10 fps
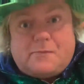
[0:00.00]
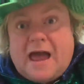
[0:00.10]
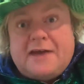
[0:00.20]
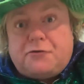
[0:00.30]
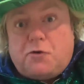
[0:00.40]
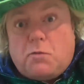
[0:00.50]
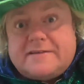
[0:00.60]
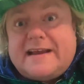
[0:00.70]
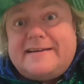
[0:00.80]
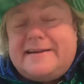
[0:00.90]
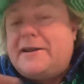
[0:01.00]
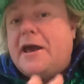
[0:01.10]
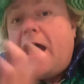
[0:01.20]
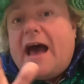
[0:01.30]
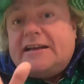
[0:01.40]
I don't know what I did.
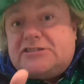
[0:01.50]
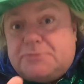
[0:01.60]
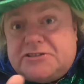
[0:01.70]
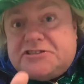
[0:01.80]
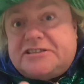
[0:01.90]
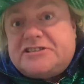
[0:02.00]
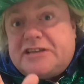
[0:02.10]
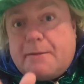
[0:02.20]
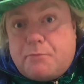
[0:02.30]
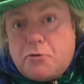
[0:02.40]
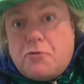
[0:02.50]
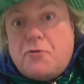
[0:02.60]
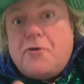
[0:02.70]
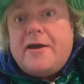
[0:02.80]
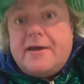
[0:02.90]
I switched the
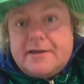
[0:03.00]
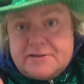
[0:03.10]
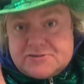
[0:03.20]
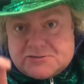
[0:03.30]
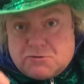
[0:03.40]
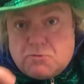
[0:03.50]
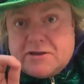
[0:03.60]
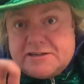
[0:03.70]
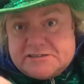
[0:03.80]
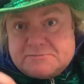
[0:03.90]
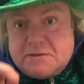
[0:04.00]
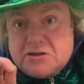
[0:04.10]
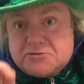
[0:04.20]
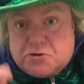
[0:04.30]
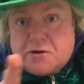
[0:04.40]
shampoo and Skunky
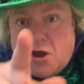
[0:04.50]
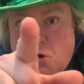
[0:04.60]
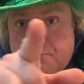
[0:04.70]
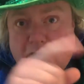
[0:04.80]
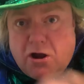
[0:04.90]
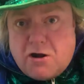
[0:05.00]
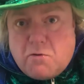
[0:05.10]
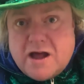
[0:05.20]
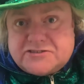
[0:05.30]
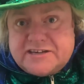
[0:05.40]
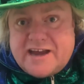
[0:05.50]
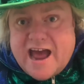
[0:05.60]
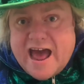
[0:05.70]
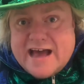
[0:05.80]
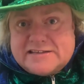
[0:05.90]
smells good. I hope you all are washing your
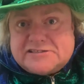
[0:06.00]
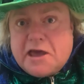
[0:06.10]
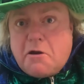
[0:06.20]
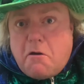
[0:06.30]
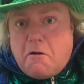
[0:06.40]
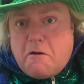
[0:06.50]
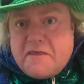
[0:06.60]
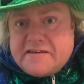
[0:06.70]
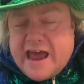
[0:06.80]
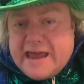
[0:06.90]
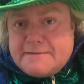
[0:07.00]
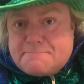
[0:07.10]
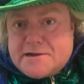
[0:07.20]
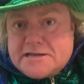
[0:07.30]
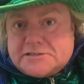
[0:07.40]
hands all the time,
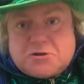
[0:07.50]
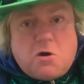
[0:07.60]
please.